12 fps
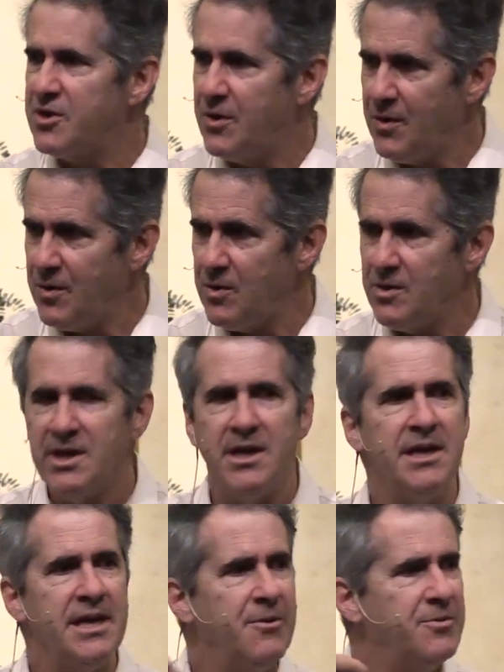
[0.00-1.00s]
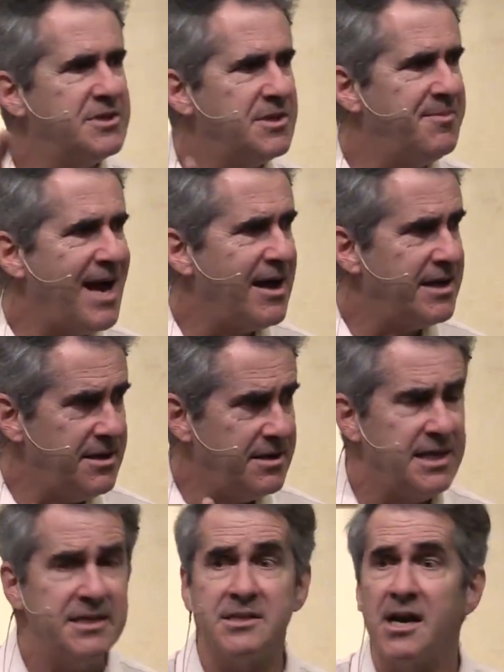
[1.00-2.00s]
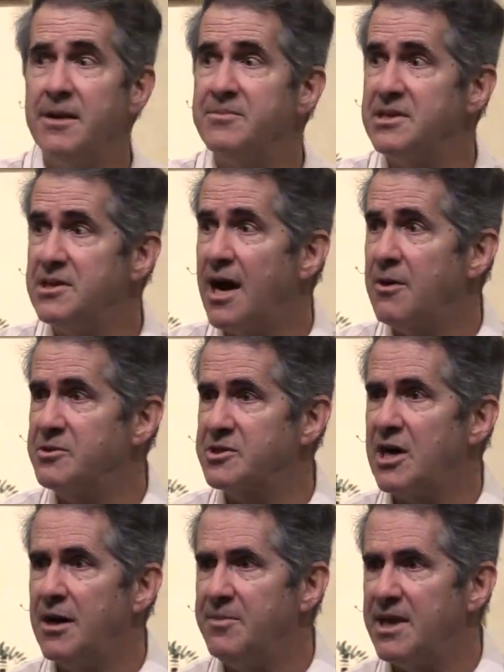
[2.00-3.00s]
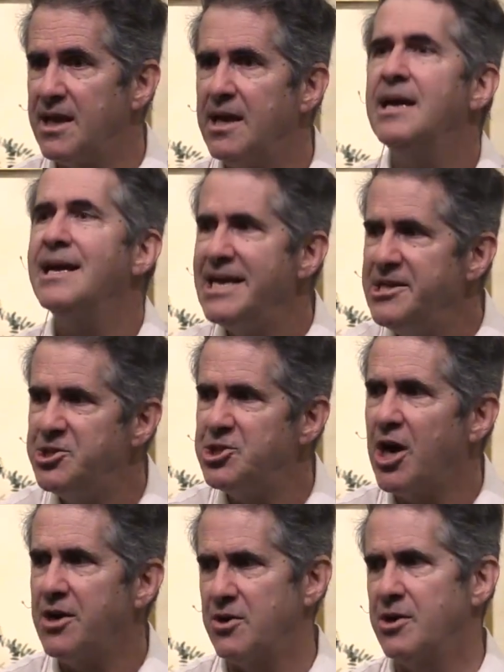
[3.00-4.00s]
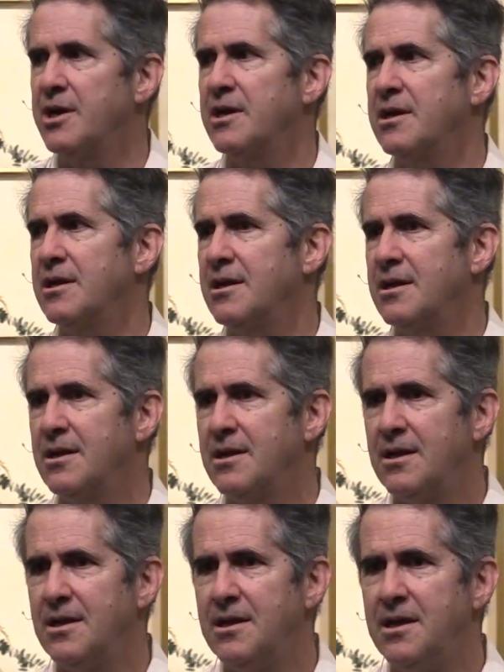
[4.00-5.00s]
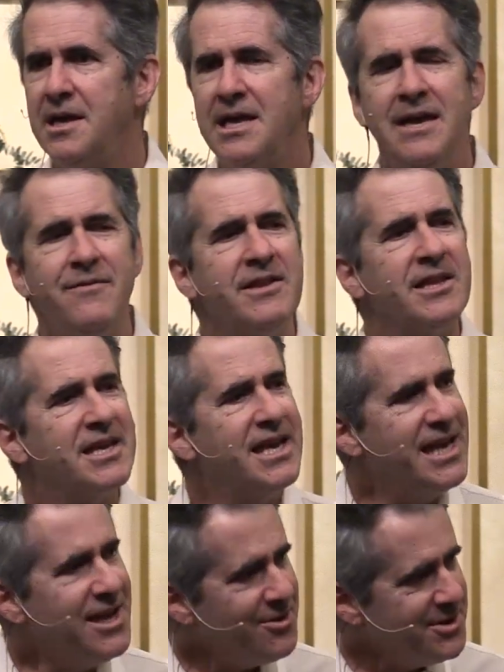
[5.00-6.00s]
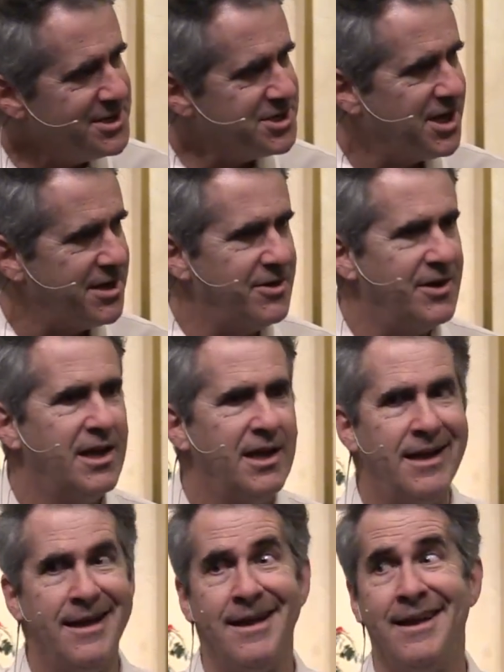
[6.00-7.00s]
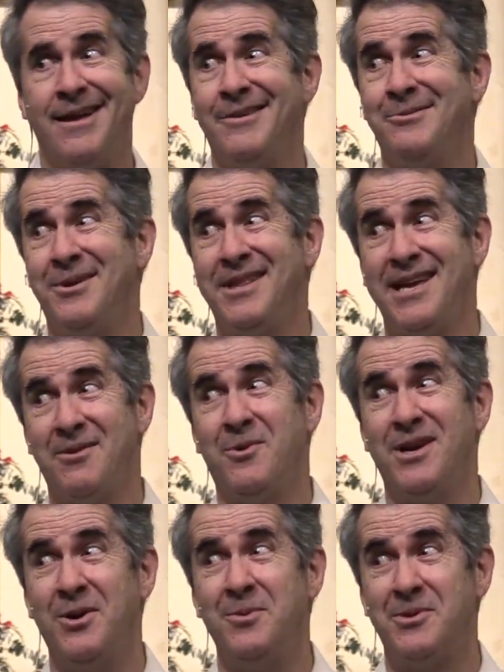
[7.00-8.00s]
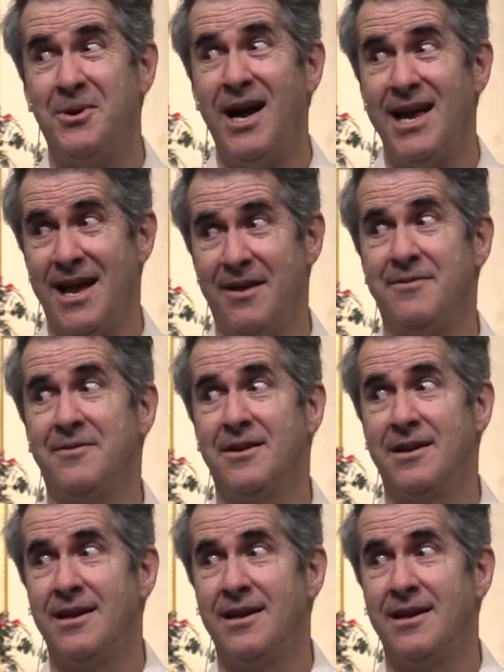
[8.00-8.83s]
told it was about his time to die was coming, he shuddered. Even Lahiri shuddered. Well, what hope do I have?